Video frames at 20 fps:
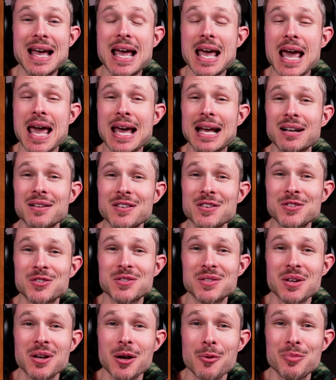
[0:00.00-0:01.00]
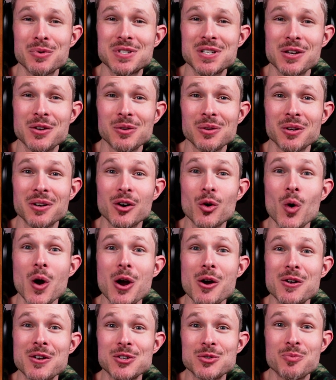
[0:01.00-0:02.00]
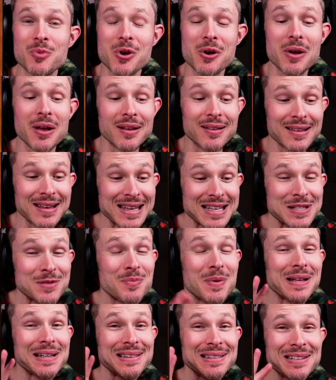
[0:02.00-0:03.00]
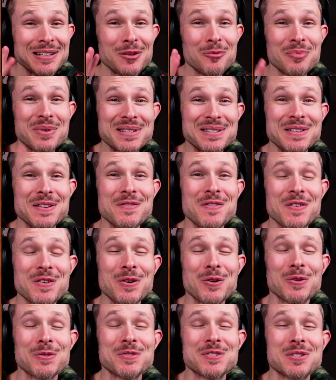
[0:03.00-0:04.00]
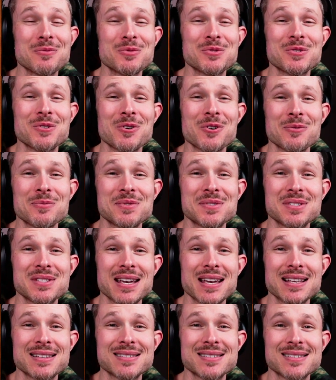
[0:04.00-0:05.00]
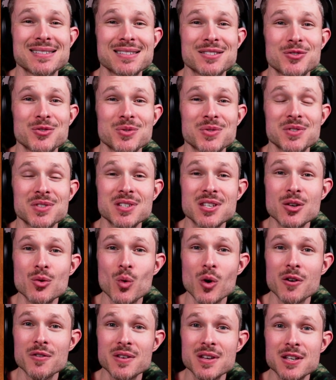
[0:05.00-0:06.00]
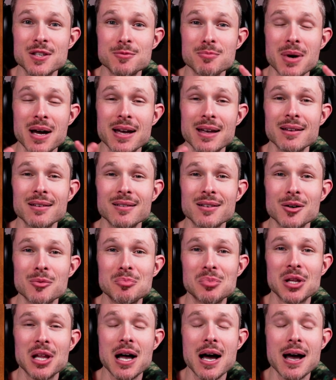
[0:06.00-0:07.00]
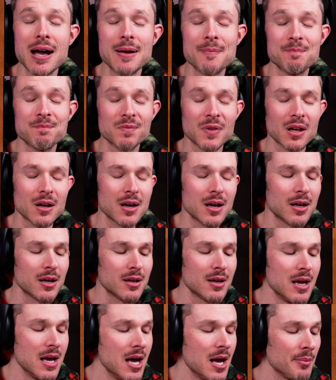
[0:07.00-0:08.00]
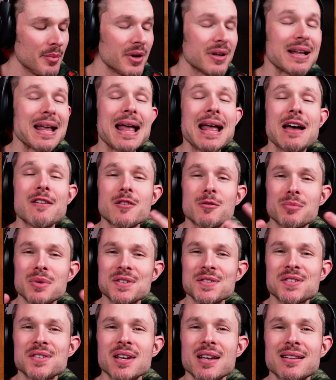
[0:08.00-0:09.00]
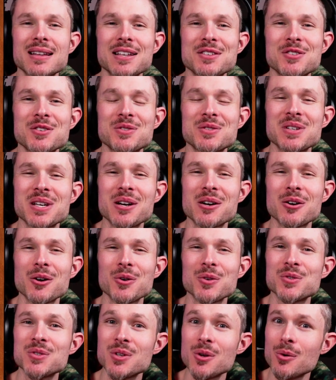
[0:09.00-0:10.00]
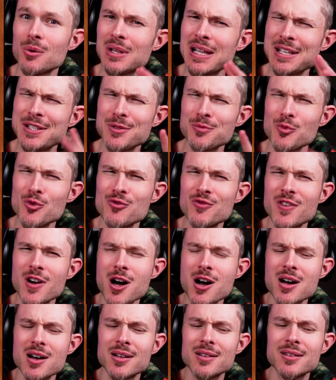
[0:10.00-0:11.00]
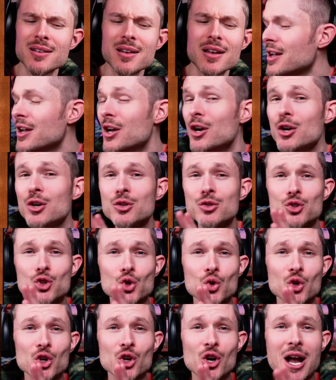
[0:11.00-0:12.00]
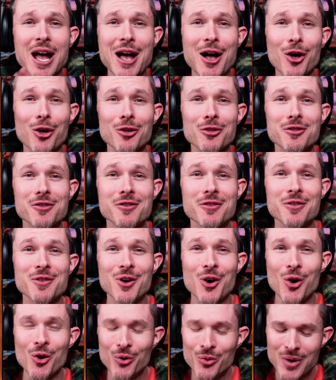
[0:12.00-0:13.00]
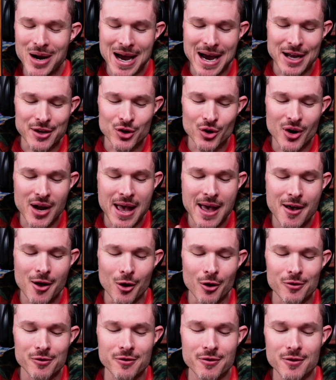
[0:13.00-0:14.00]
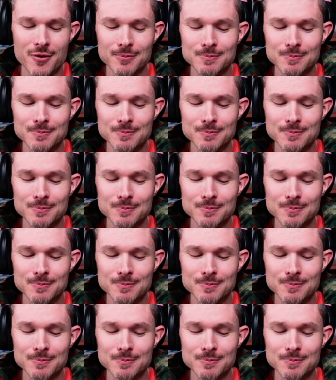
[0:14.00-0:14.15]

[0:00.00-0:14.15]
And in this particular Aquarius period, it's been a little bit difficult in some circumstances to see where these might apply. But that having been said, that's your tarot, so let's move on to your health. All right, your health.